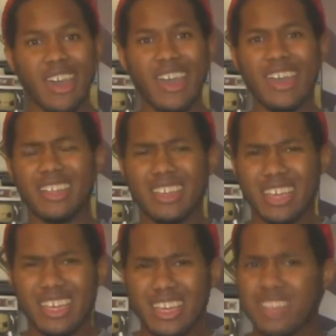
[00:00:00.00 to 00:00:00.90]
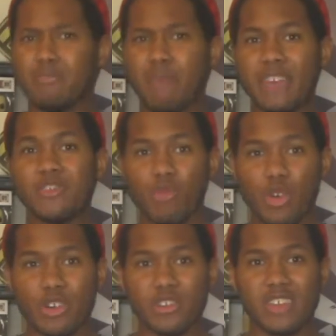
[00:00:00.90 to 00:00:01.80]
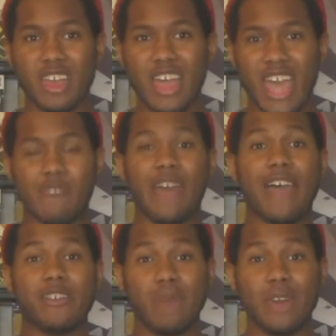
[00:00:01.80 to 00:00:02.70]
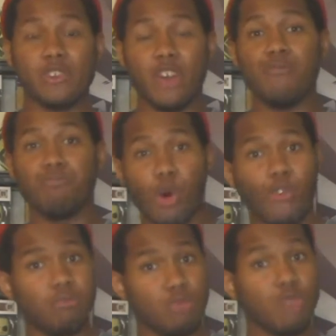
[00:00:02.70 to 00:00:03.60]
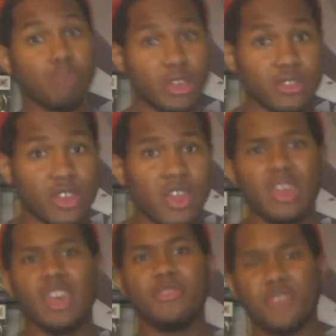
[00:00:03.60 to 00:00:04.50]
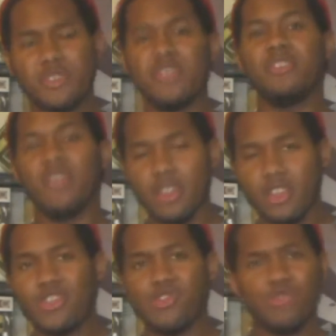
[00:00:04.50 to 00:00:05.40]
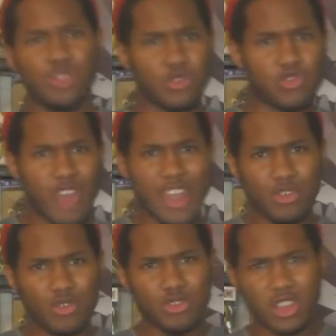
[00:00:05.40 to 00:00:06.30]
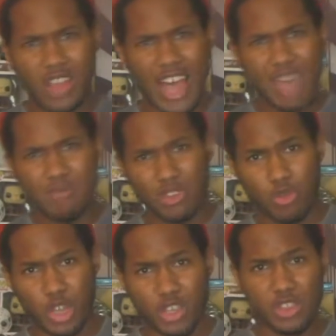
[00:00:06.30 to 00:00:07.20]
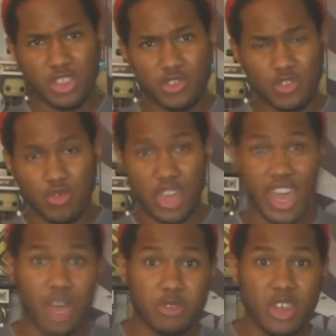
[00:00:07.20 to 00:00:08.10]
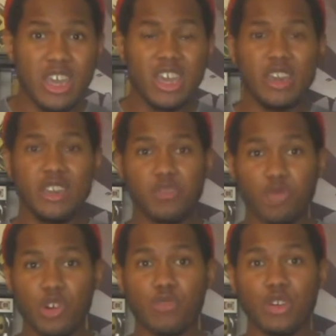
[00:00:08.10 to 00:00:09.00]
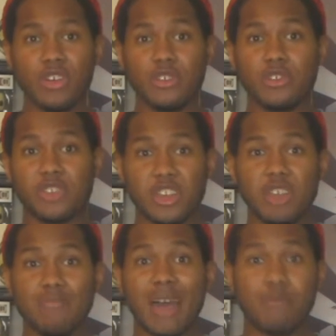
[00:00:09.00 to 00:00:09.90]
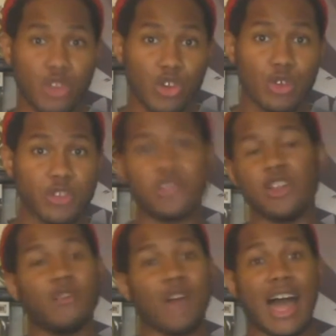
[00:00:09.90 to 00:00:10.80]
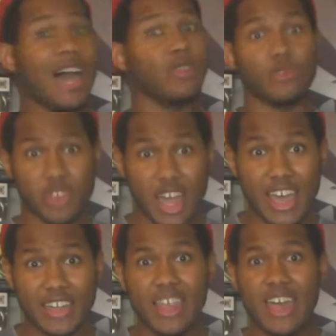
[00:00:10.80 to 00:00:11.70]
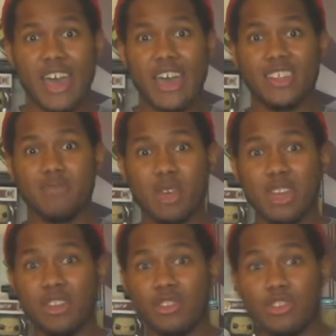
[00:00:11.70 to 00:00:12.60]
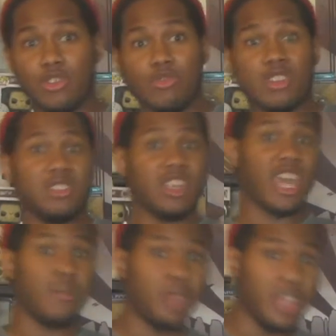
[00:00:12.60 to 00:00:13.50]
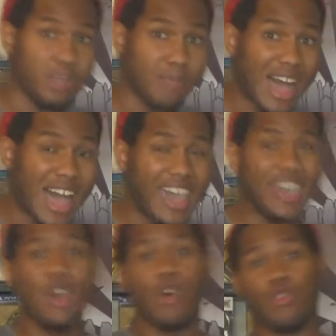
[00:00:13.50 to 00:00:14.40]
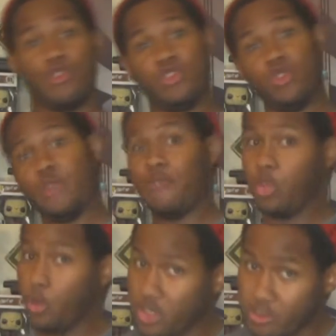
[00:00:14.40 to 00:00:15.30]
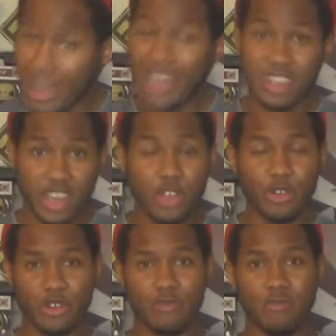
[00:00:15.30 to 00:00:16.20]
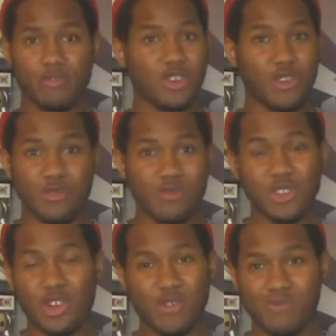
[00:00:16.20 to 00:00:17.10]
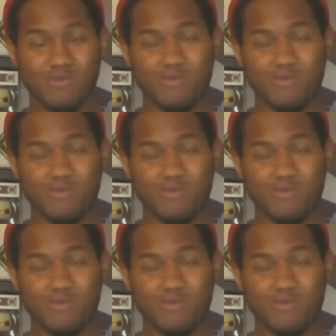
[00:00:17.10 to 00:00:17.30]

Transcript: And his best works have aspects of both movements. And since he tended to, you know, straddle the line between these two camps, his work was seen by purists of either side as being too contaminated by or too influenced by the other. So, you know,